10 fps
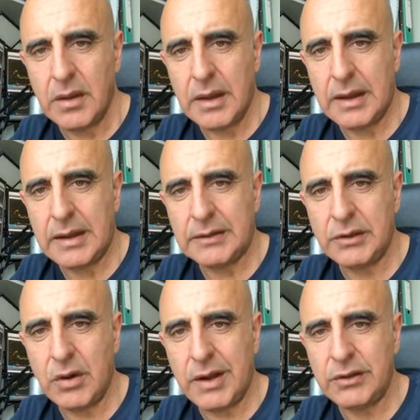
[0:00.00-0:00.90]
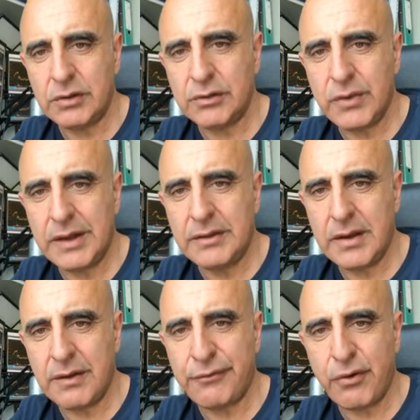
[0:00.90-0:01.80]
Uh, no, I don't trade
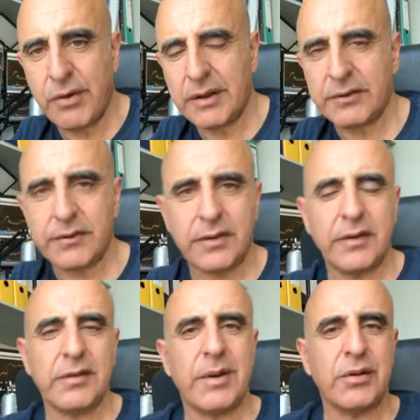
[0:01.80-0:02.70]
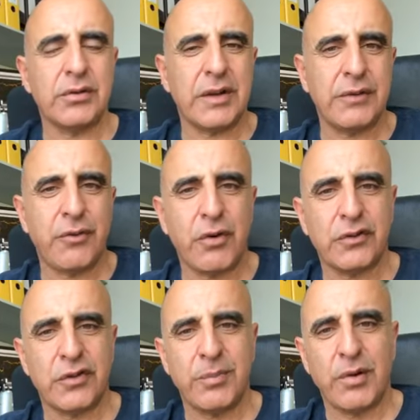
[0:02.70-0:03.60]
uh, Forex. The reason why I don't trade
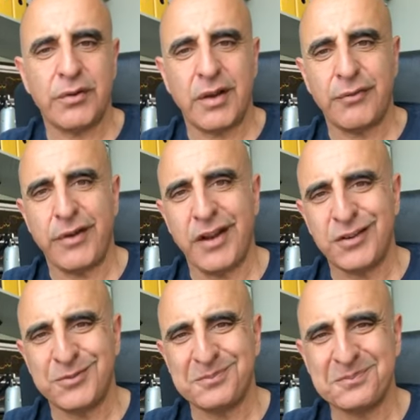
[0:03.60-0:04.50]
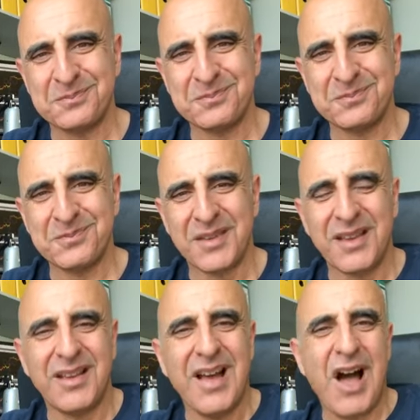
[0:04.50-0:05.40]
Forex is because I failed.
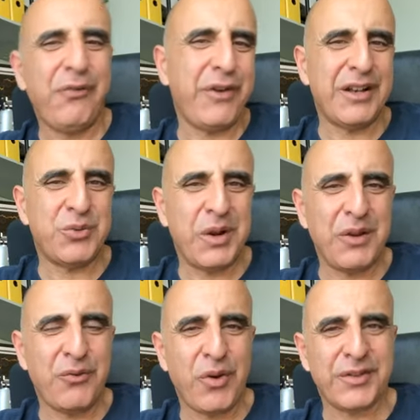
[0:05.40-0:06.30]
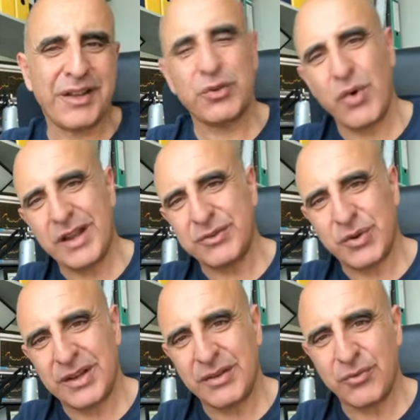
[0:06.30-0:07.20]
I failed trading Forex. I tried
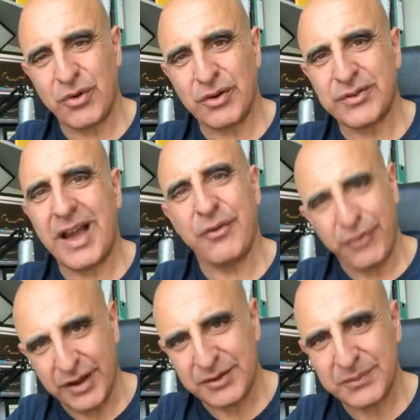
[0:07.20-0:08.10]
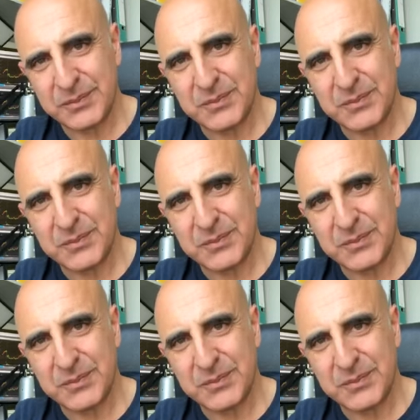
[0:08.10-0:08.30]
trading Forex. I failed.